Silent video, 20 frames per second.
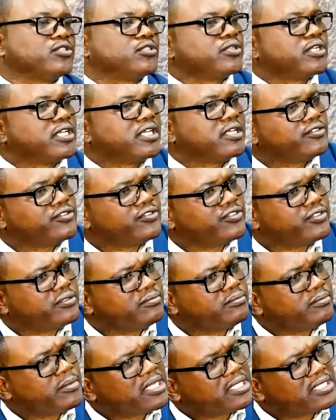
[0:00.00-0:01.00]
ngezvi
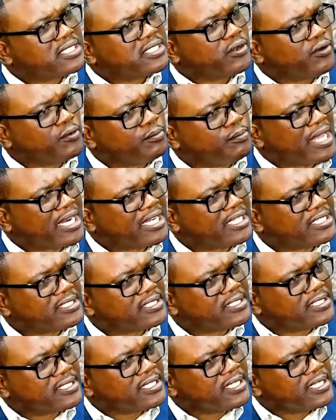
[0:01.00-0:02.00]
ma single
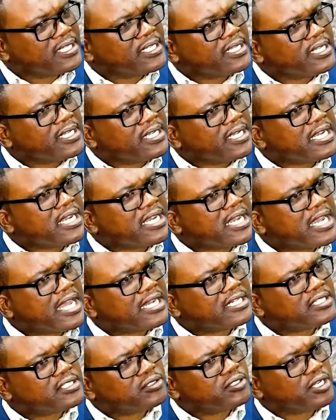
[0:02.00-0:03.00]
parents
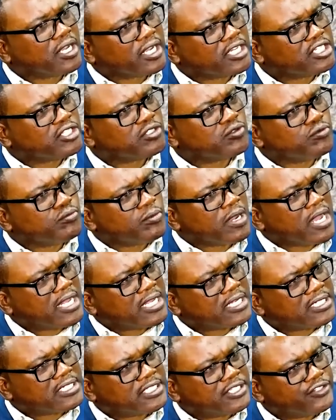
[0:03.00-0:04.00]
atsitange
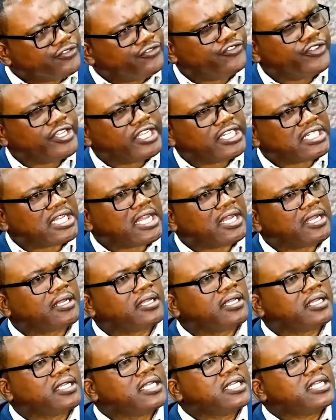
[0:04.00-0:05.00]
tuma defender
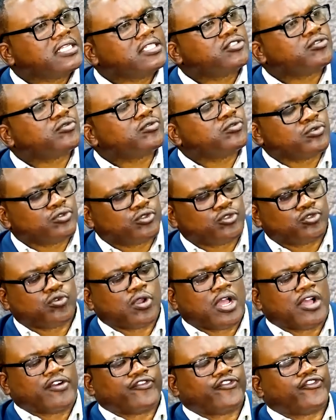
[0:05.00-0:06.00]

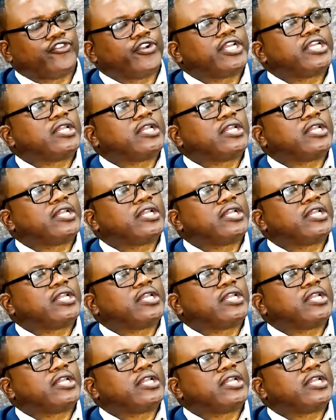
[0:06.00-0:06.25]
to avoid